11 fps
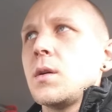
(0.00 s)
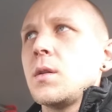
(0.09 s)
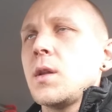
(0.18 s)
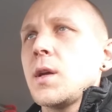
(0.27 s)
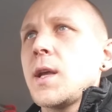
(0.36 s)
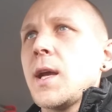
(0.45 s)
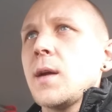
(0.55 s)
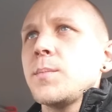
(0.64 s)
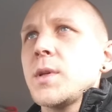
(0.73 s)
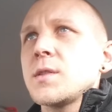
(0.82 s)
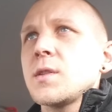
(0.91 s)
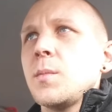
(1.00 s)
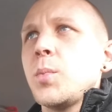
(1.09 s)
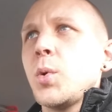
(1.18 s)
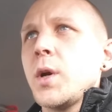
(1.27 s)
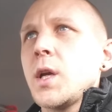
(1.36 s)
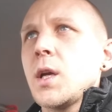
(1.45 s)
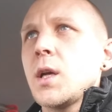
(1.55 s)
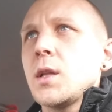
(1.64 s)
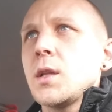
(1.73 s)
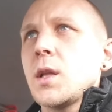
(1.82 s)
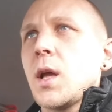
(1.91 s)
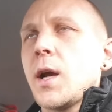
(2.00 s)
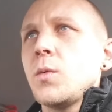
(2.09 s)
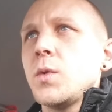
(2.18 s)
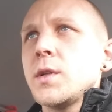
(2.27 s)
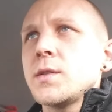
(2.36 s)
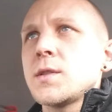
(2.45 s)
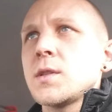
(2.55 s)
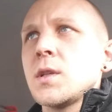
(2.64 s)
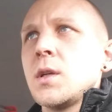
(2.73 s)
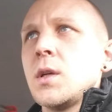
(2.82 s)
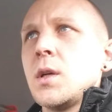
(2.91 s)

the camp at some point and i was